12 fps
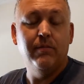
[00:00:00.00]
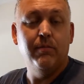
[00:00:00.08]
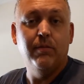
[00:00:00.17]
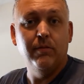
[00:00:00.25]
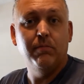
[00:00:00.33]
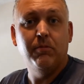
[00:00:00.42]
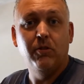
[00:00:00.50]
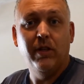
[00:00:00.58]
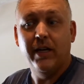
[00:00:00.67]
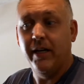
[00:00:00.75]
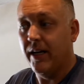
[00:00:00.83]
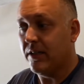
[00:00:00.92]
We'll do
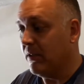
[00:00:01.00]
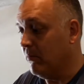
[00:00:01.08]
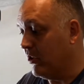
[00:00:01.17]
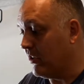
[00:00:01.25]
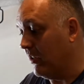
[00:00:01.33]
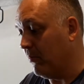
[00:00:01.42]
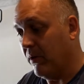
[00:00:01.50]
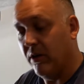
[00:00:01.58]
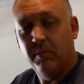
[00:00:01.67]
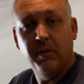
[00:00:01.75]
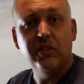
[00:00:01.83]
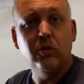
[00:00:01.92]
that next. I'm just going to put
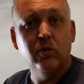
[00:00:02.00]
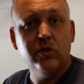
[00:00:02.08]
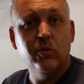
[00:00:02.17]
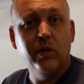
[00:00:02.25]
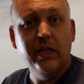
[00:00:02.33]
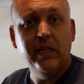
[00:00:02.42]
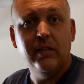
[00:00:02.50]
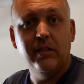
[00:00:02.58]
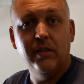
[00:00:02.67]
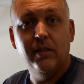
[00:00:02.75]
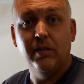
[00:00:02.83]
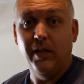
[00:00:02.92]
all my tools away,
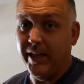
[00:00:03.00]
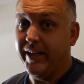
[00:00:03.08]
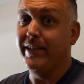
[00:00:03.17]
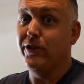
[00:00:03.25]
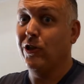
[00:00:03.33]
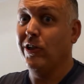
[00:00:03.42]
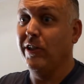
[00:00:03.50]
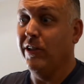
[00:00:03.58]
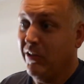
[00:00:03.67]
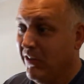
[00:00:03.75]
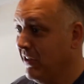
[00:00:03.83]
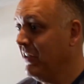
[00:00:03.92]
like I should,
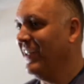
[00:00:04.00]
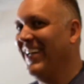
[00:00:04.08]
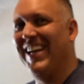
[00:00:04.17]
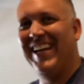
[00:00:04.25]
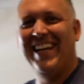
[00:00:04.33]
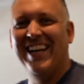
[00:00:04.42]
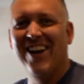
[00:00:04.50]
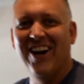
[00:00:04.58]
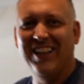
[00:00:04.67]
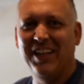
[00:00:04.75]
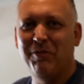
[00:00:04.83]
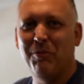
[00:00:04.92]
and
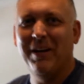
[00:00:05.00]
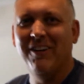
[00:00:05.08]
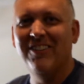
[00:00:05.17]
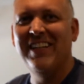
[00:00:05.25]
not leave them out.